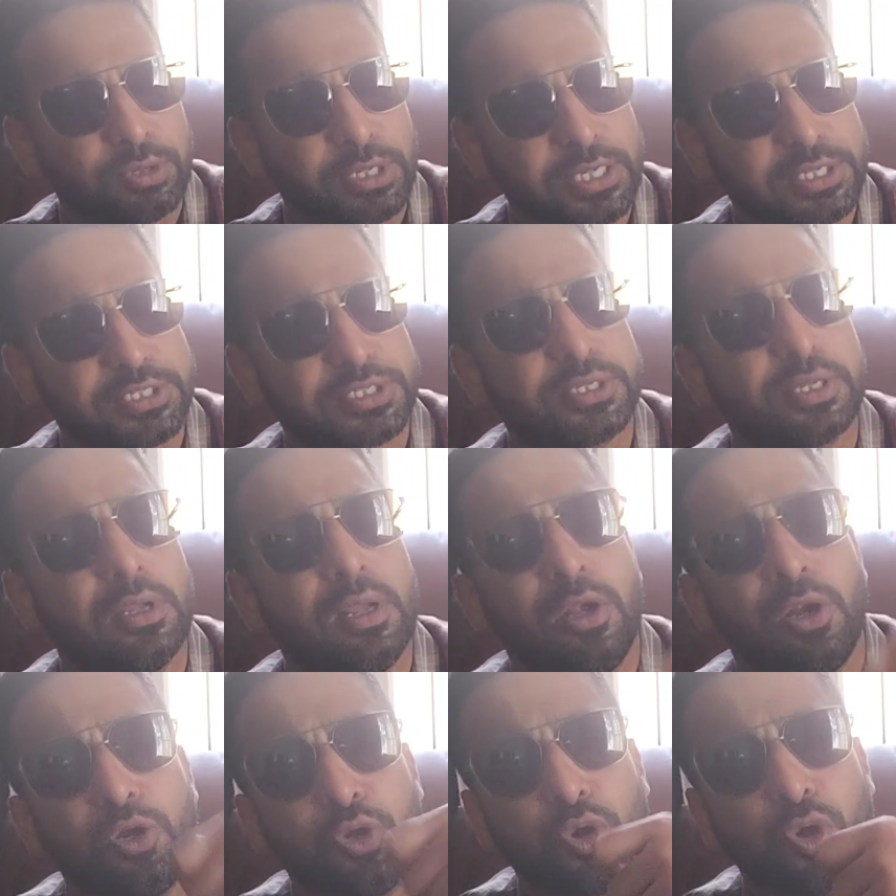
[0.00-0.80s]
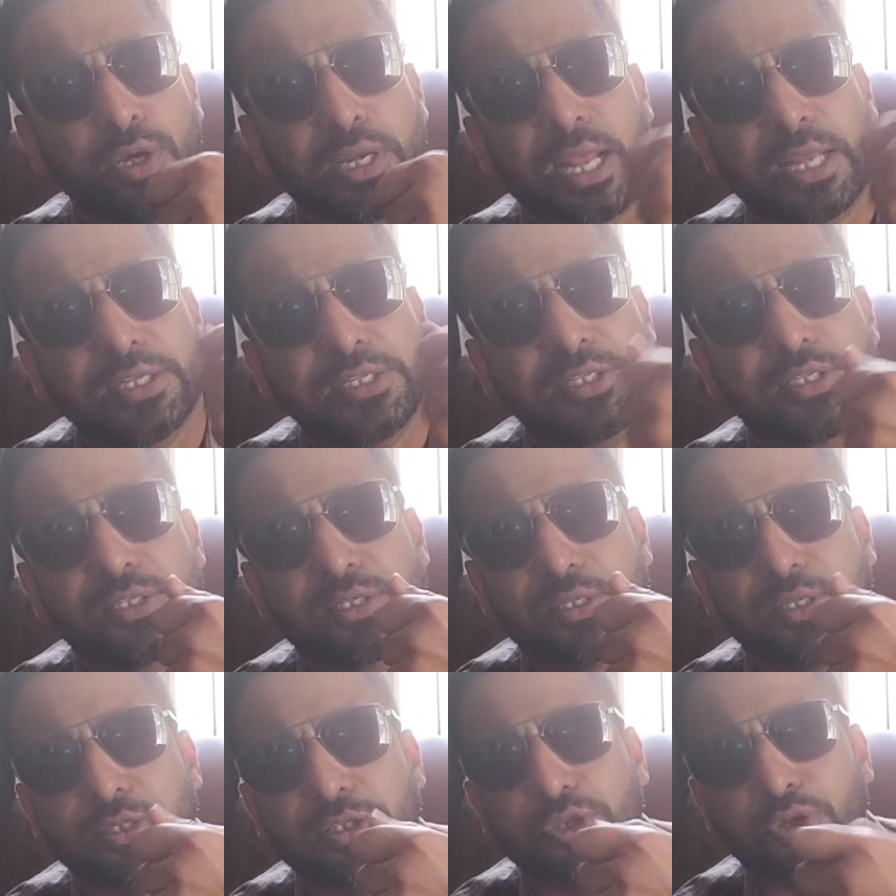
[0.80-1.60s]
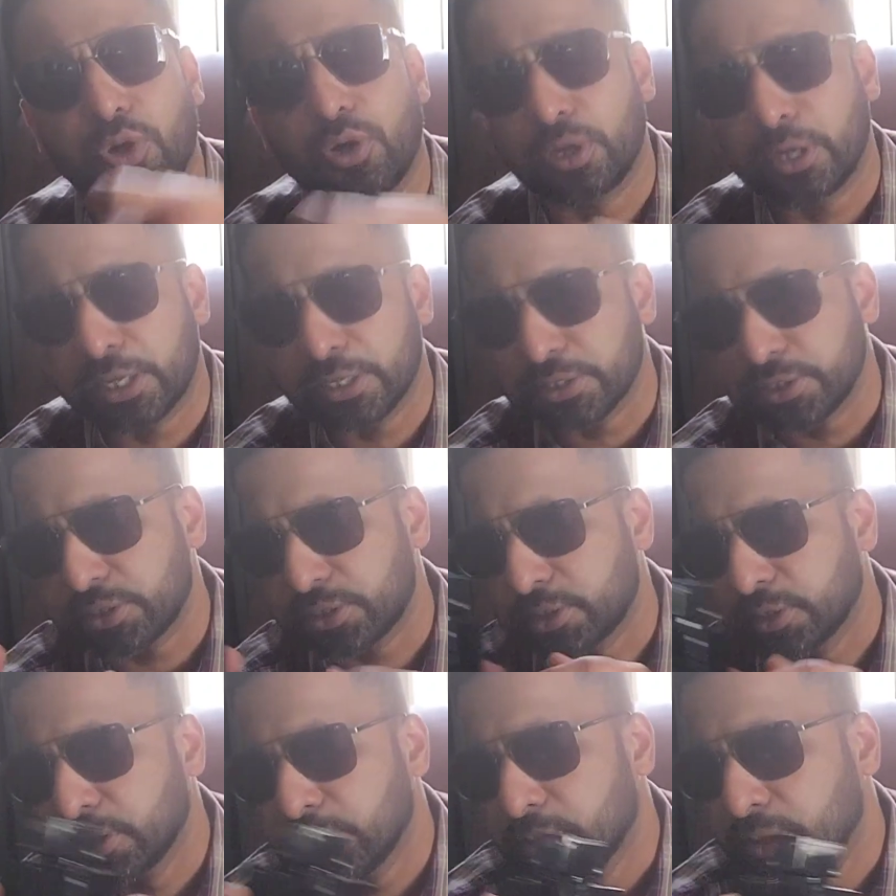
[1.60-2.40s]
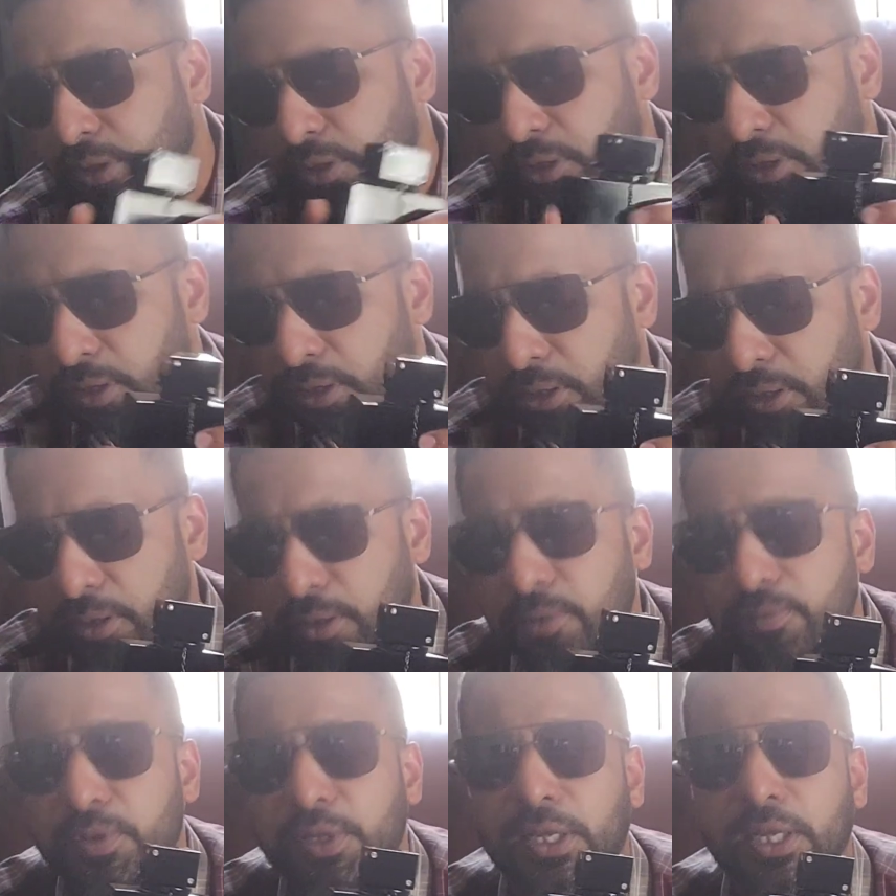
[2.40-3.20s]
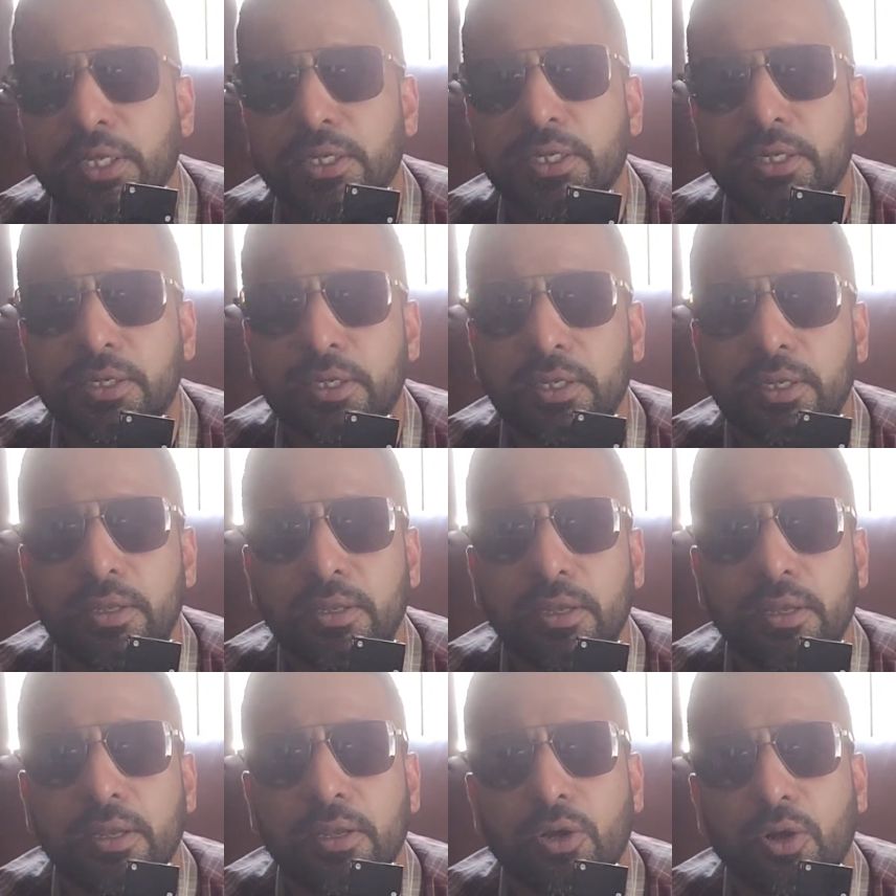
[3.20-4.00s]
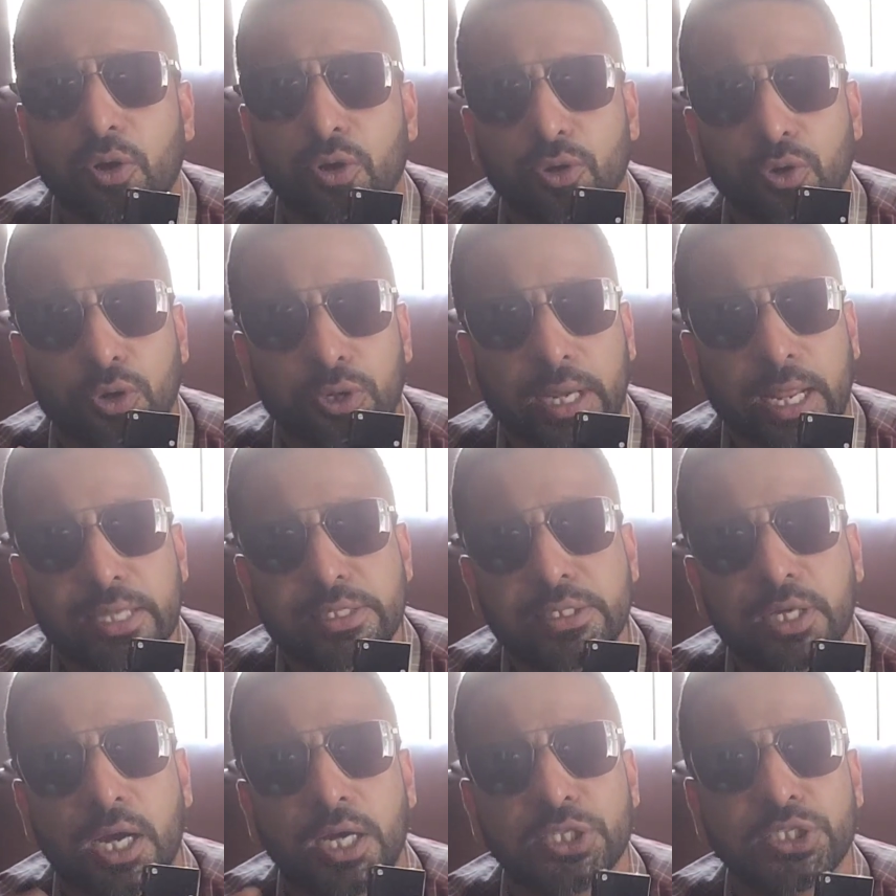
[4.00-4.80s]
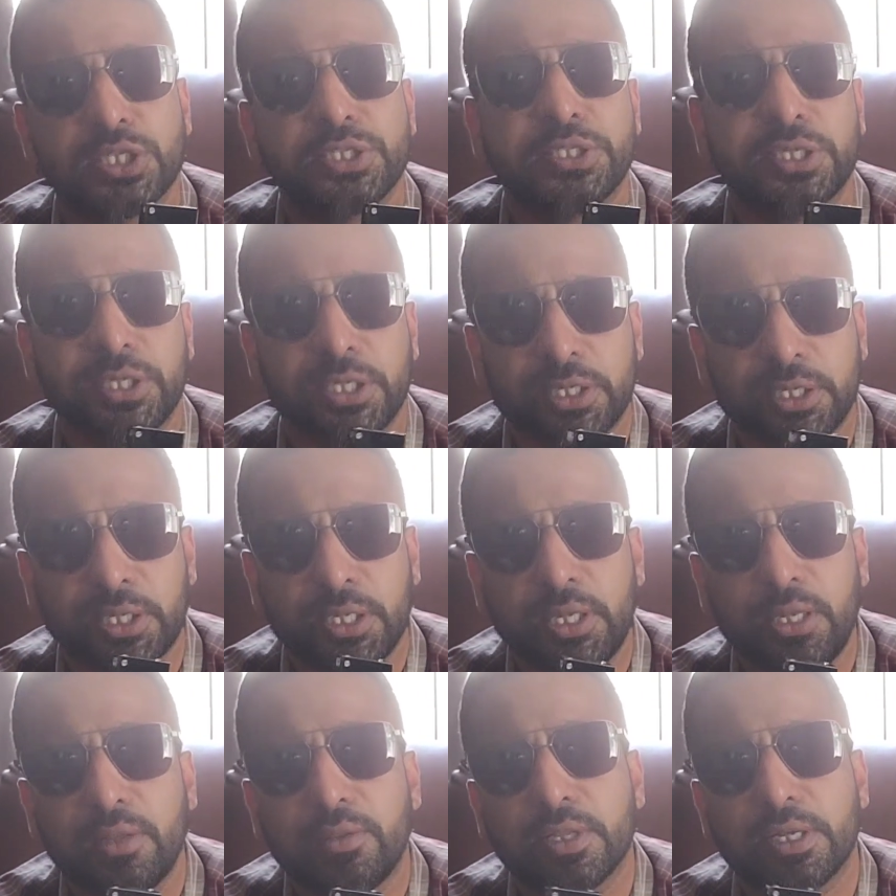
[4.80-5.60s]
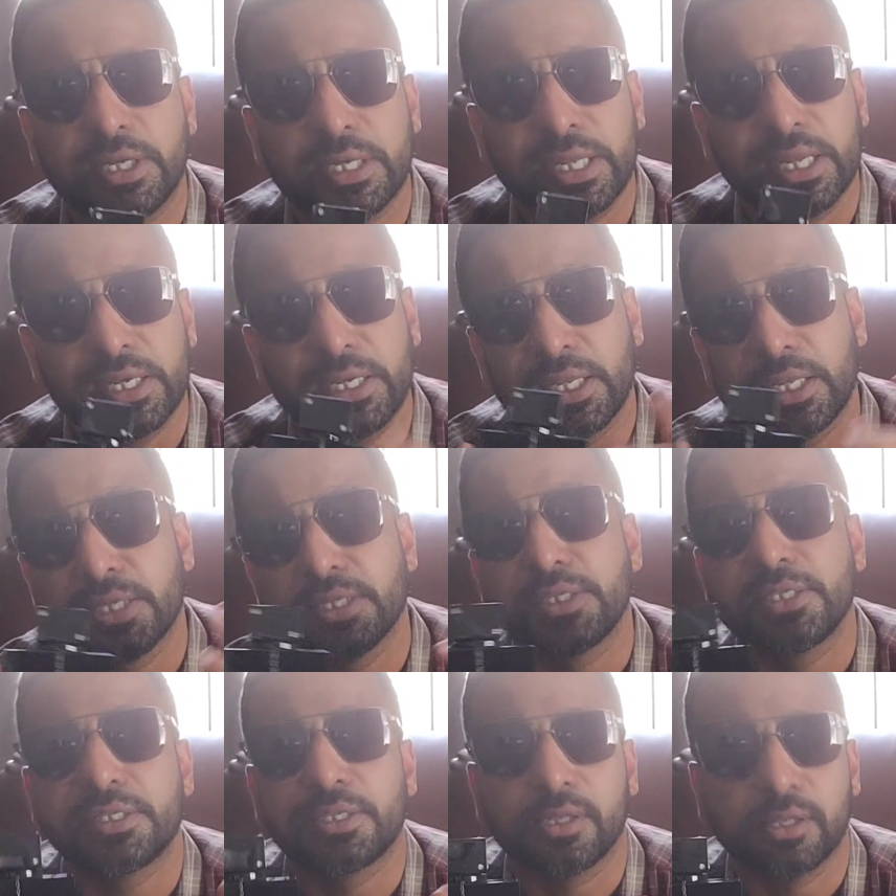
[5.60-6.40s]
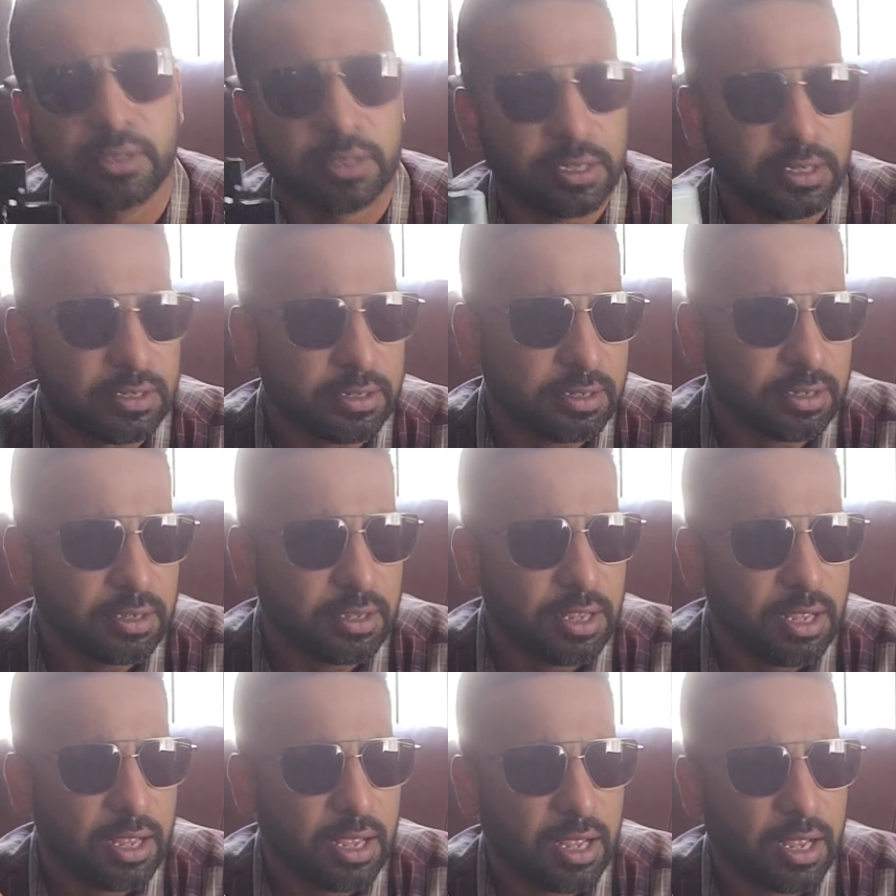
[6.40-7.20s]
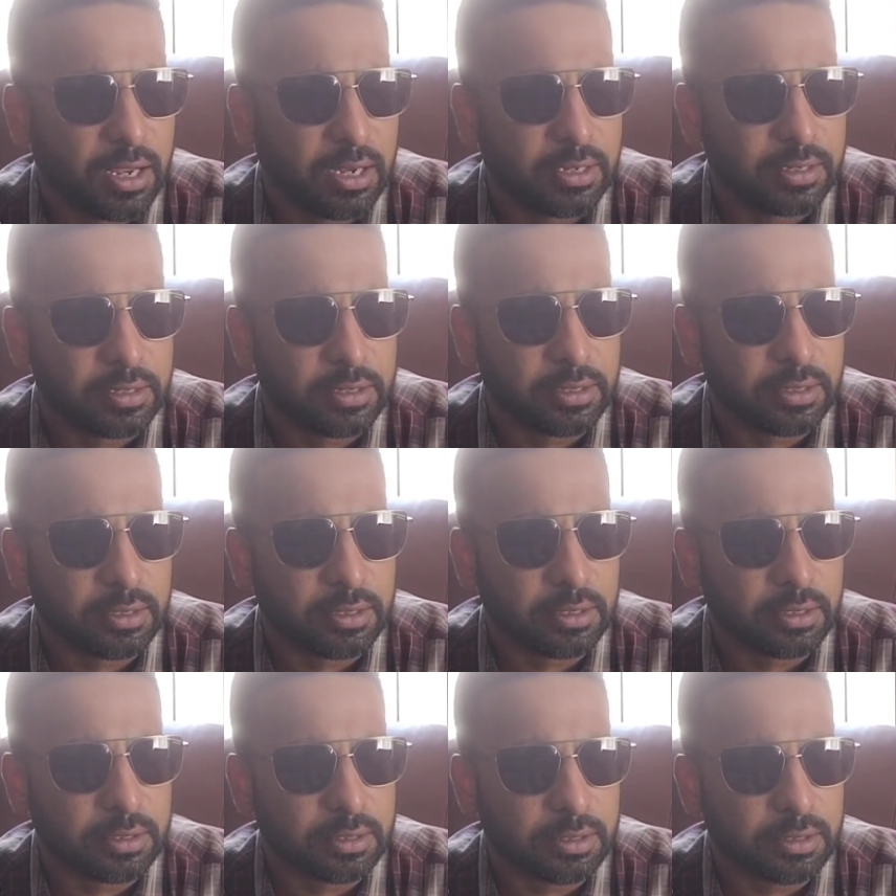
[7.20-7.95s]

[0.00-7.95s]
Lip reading: yes, not as strong as the EDT, or not as harsh as EDT. The DNA is still there, and